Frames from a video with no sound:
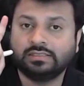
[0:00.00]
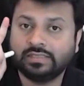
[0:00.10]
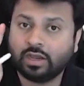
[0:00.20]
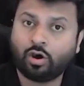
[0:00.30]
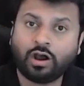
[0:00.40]

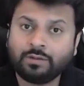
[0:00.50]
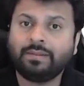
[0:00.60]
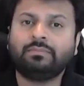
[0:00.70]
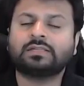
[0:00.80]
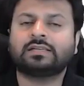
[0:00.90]
All
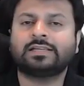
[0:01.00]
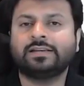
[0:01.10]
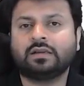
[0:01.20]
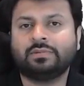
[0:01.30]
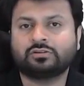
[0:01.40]
members other
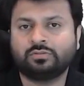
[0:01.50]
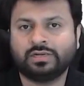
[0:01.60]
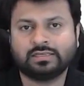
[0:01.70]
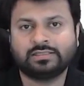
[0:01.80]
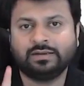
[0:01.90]
income has to be
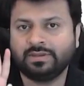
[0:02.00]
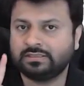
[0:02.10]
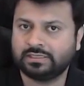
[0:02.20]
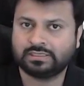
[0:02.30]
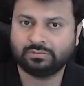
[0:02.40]
less than
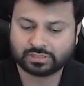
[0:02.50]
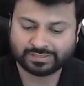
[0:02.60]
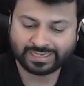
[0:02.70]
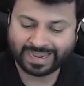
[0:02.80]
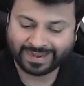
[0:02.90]
basic
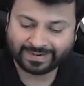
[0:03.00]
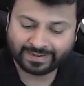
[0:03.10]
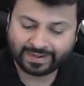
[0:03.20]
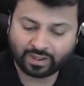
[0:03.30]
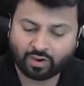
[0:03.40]
exemption,
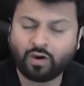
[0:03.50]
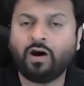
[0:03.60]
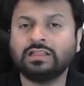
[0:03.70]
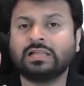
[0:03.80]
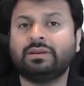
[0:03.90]
and
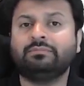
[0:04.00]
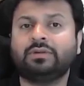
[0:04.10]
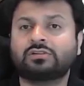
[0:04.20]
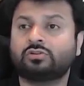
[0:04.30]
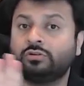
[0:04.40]
all the
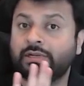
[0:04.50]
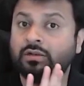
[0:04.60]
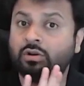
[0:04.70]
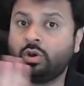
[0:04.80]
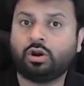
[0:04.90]
members should be
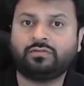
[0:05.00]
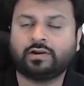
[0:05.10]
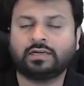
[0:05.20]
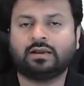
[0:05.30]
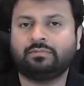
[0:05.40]
not
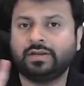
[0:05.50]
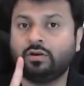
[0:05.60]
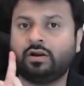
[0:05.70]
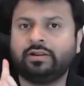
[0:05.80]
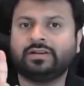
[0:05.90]
foreign company.
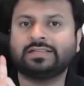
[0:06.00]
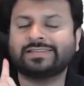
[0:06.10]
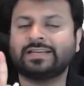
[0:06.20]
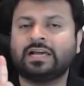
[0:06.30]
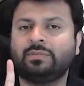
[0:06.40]
Not even a
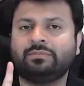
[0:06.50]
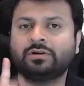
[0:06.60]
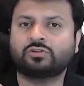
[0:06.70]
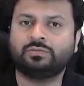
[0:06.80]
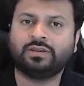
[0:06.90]
single
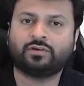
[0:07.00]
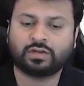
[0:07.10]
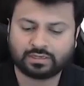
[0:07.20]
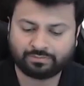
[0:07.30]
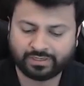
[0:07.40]
member should be a
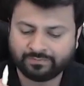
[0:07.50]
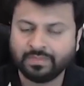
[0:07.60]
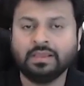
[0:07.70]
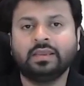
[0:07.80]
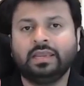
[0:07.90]
foreign company.
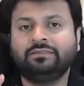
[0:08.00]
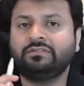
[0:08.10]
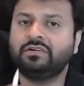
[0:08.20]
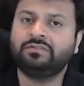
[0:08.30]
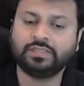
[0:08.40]
If you
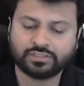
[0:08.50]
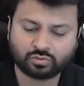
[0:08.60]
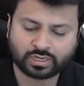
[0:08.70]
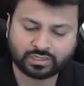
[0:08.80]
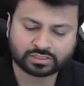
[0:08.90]
fulfill these
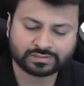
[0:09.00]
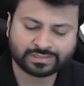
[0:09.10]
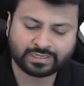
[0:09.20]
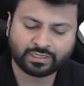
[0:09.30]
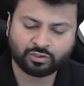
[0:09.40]
two conditions,
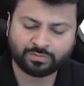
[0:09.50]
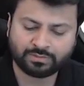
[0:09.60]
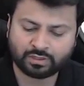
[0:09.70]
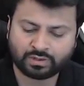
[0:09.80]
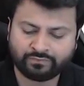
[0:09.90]
then AOP
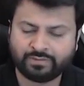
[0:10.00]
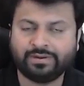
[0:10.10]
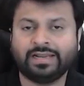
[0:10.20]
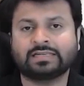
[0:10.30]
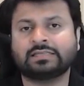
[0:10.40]
BOI will be
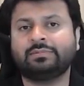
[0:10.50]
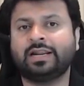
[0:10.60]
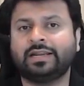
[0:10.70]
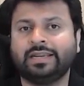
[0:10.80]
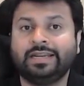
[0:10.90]
taxable
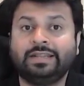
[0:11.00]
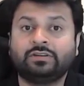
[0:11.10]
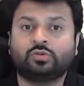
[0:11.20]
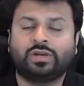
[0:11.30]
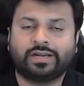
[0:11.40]
at
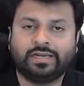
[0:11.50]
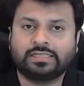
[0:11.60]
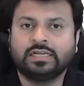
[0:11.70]
individual rates,